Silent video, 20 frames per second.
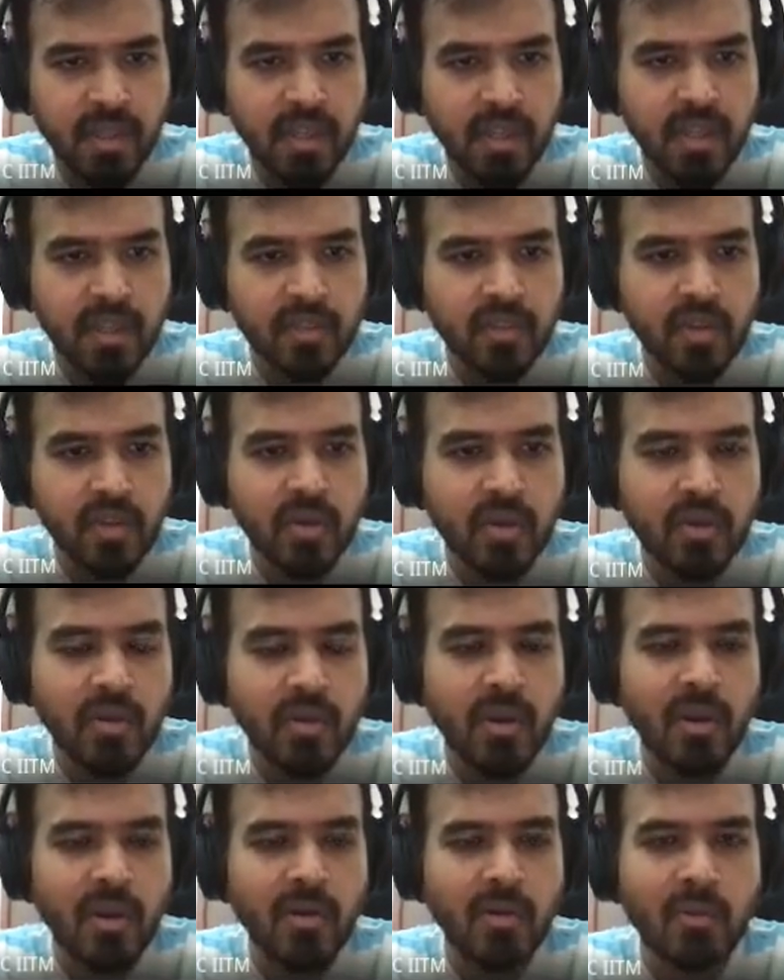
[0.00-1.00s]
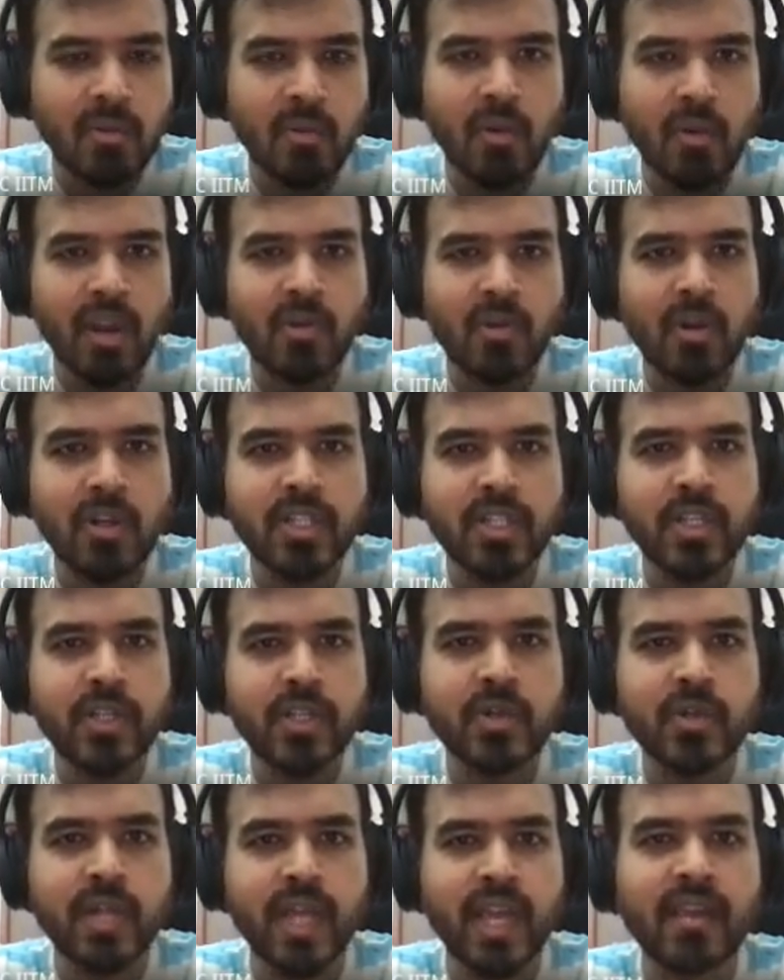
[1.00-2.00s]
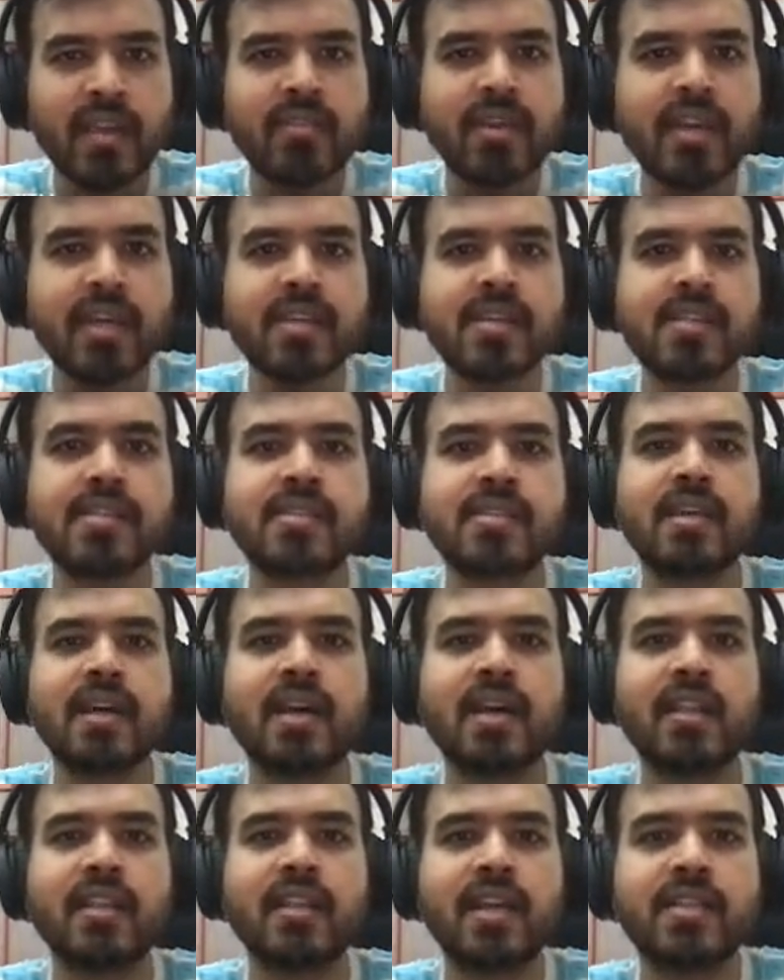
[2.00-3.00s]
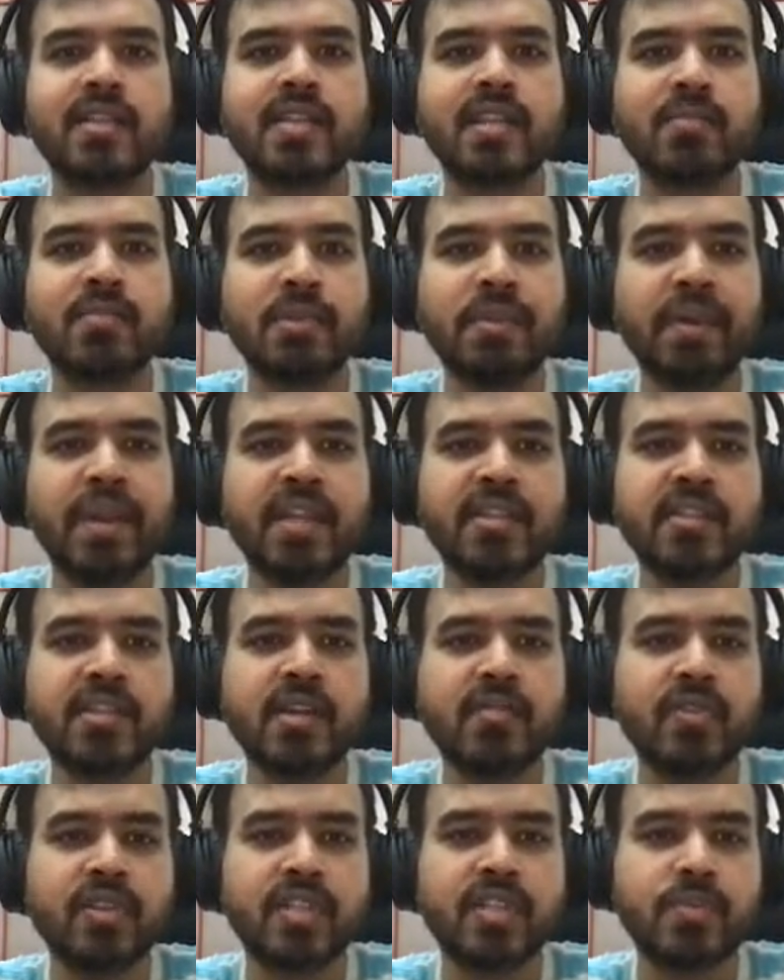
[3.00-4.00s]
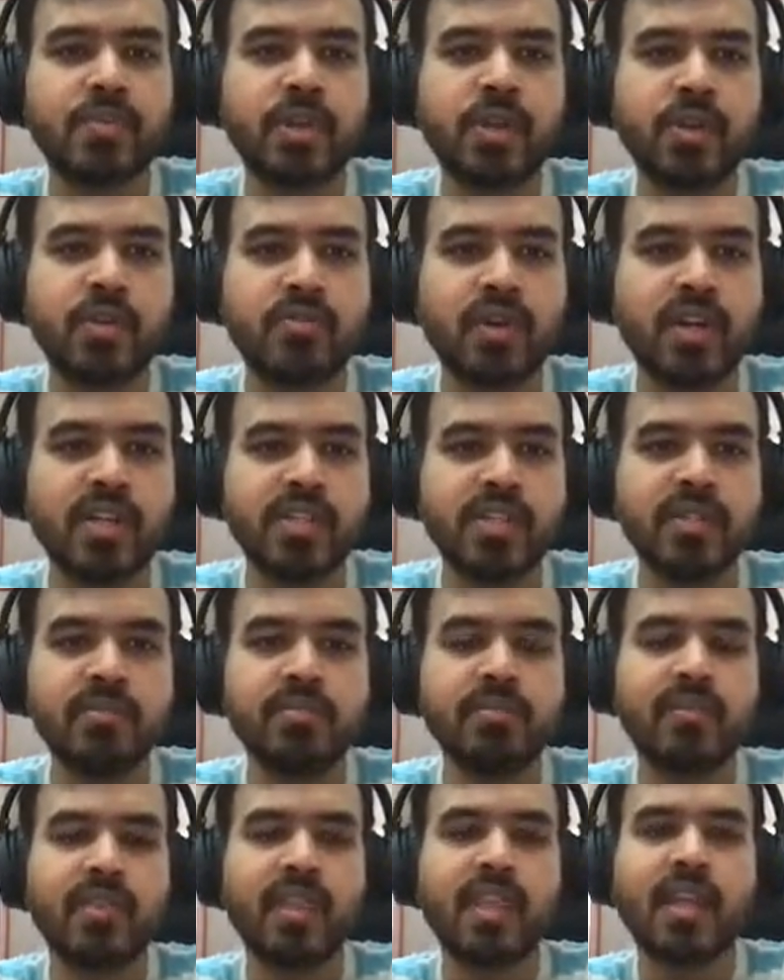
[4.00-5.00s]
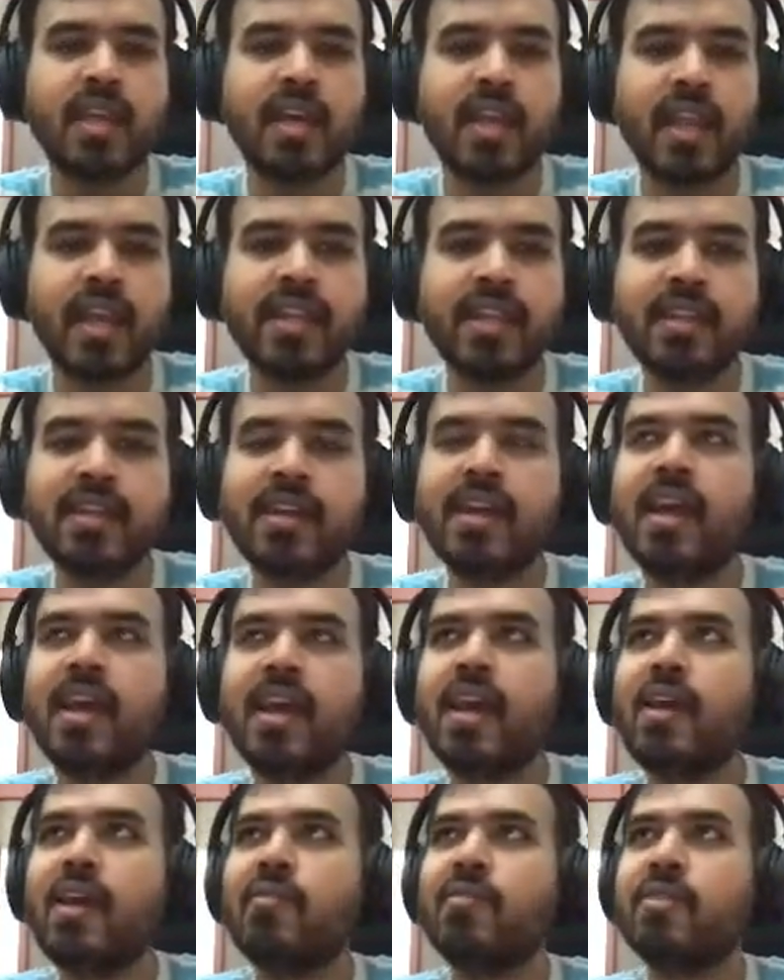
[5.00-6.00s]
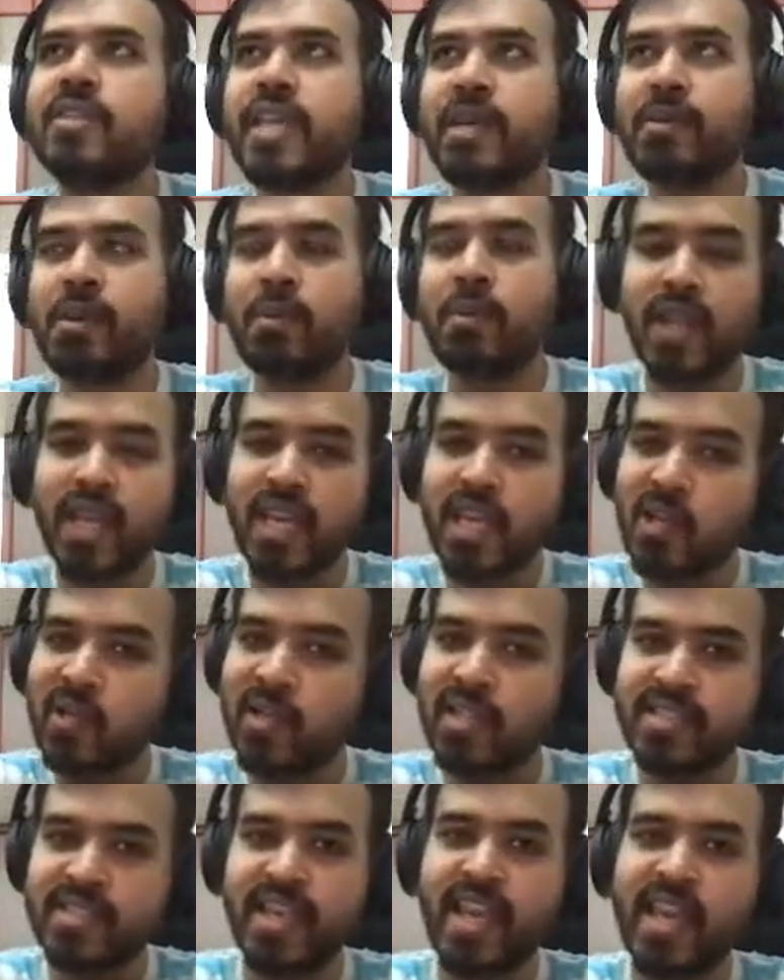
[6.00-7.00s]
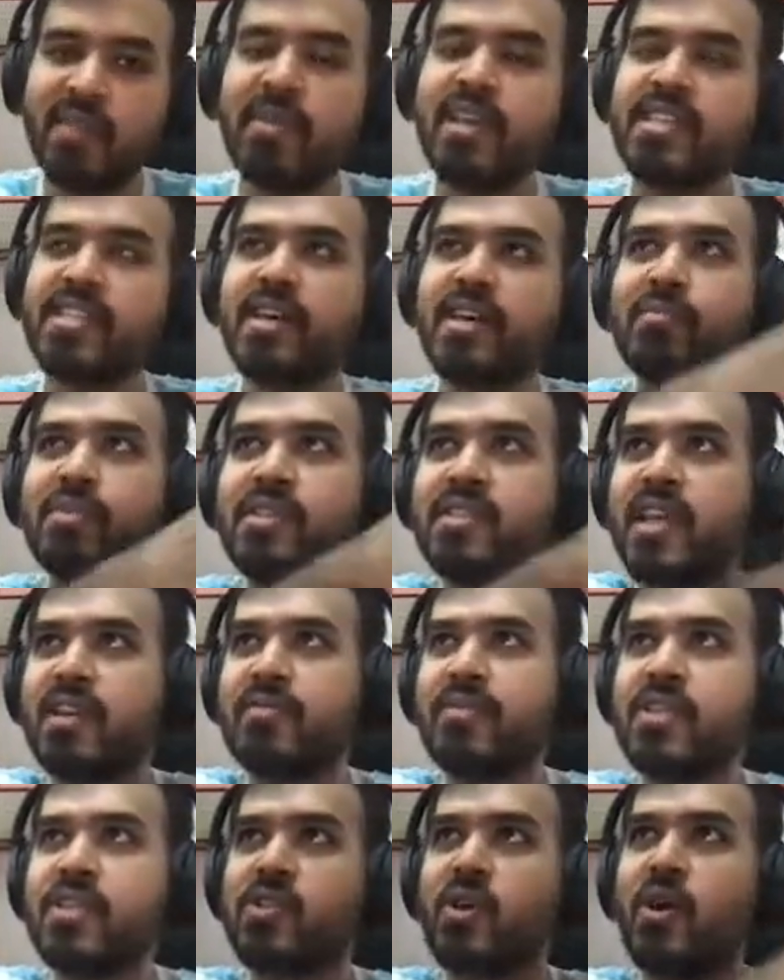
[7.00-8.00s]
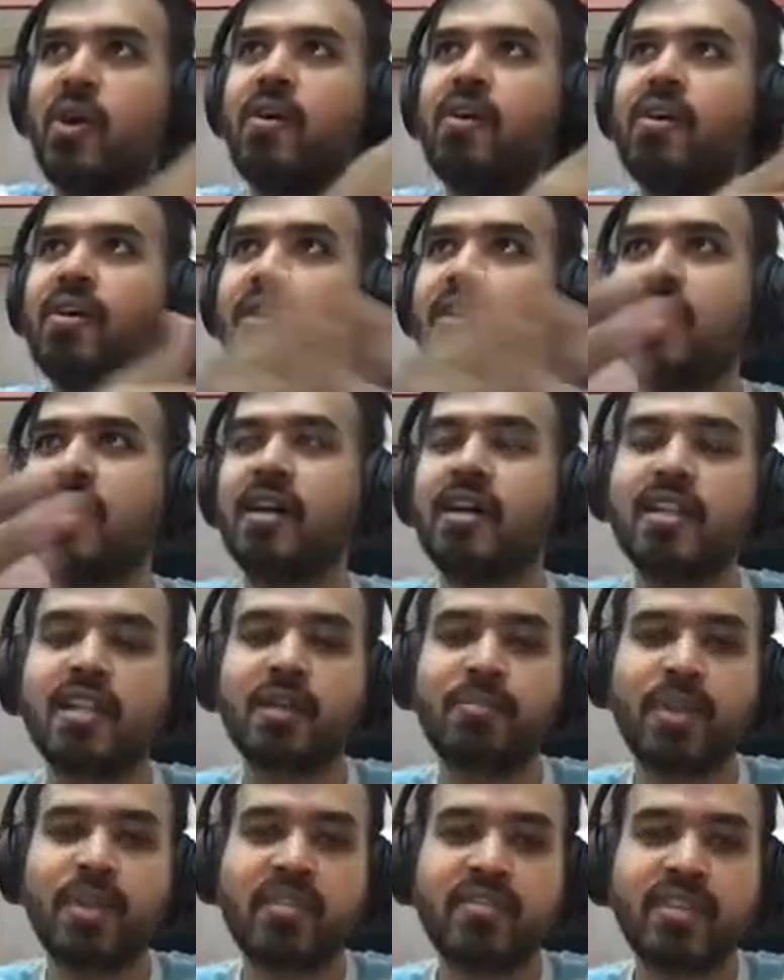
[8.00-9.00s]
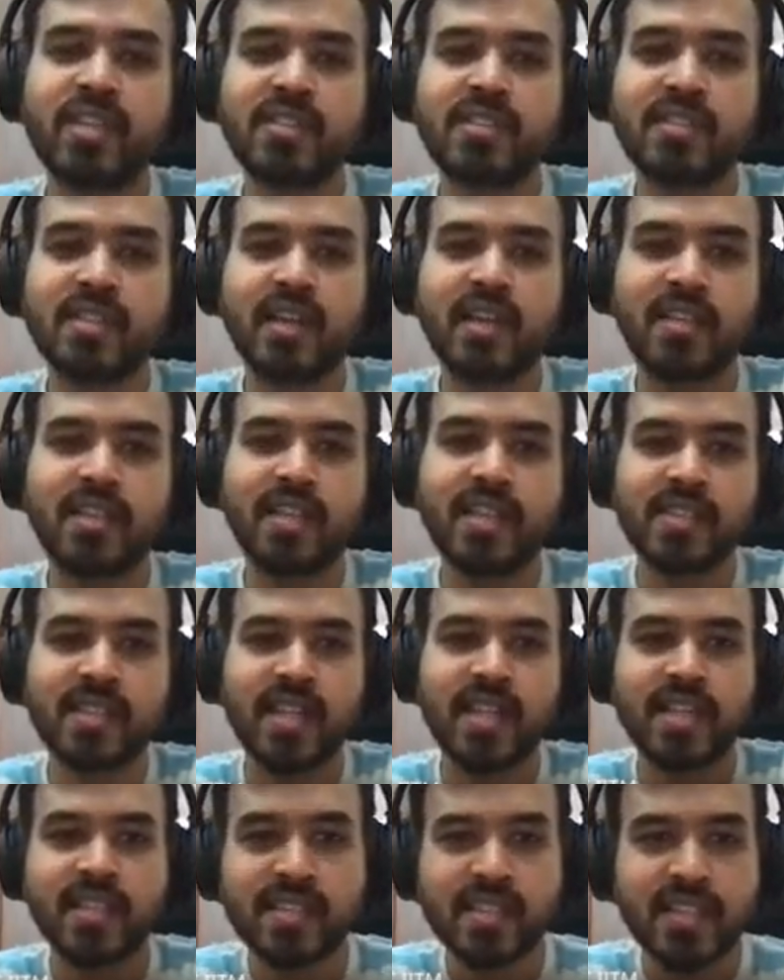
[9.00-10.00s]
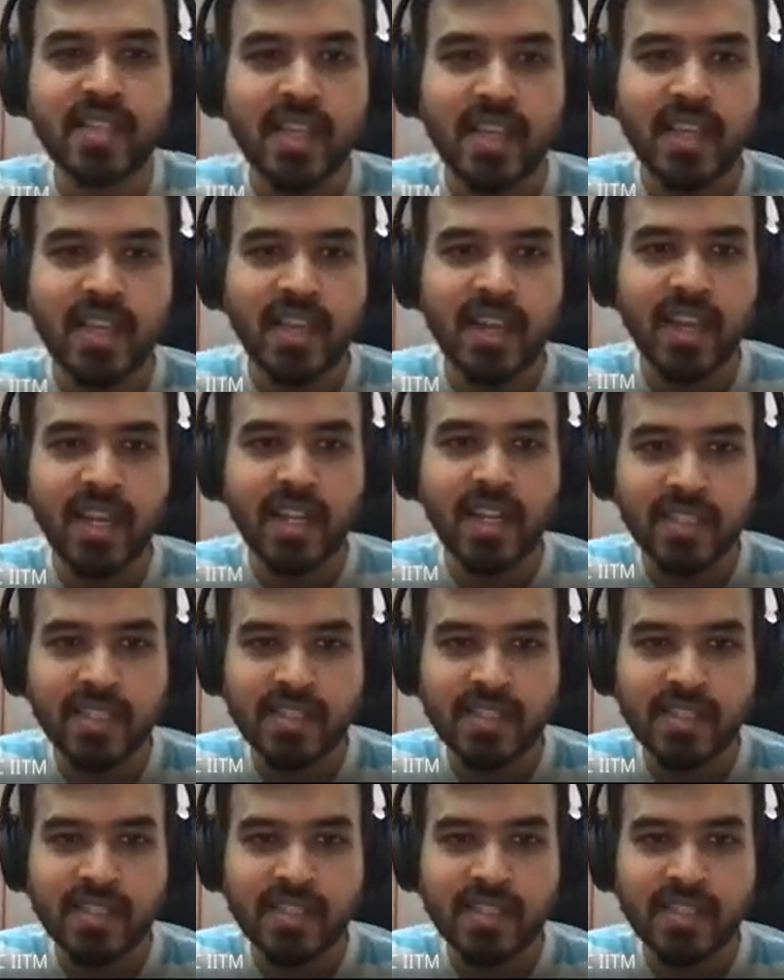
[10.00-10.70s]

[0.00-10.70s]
So what I wanted to take away is there is an implementation of a substitute function, right? Which I'm applying on the same examples that we saw on the previous 3 slides, right?